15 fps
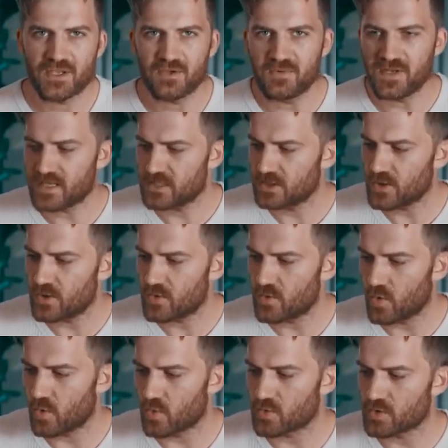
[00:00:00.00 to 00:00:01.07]
Uniqlo
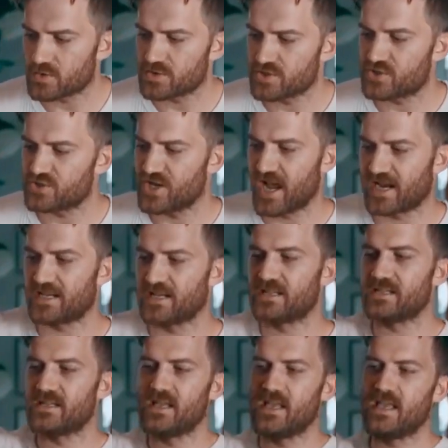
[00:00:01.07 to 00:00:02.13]
orange
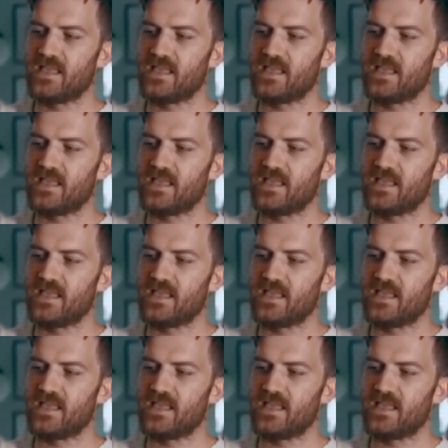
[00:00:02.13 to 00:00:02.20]
jacket